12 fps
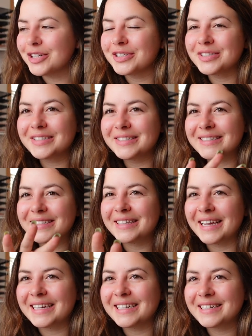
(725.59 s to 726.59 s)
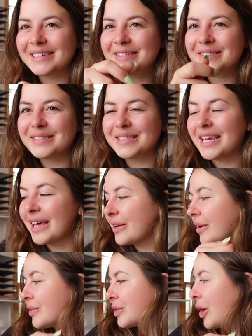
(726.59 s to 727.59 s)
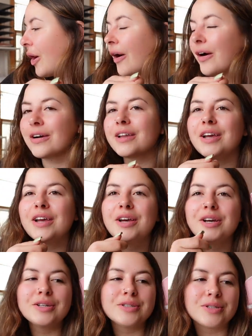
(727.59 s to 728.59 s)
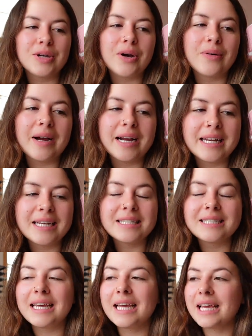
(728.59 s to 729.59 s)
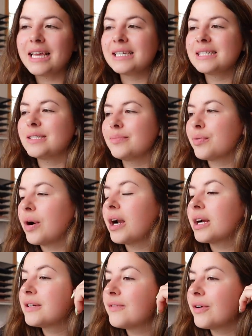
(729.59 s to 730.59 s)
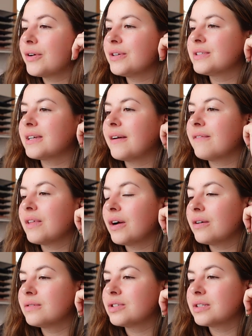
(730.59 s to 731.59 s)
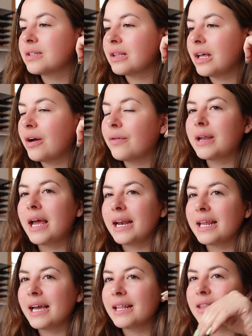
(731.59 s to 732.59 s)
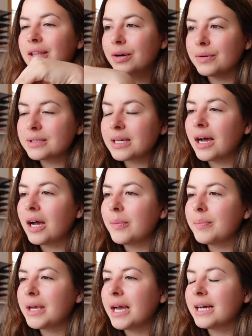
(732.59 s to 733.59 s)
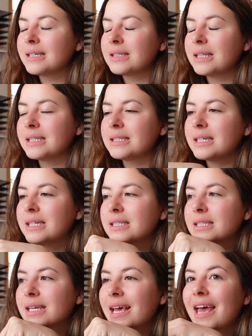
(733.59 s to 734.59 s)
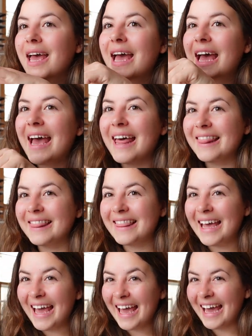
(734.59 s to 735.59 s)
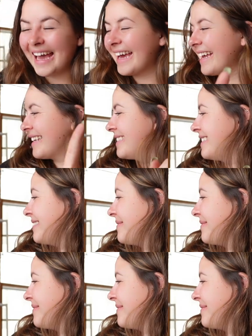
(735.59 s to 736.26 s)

just like together on the card. So I need to take some product photos of those just alone and get those up as listings. And then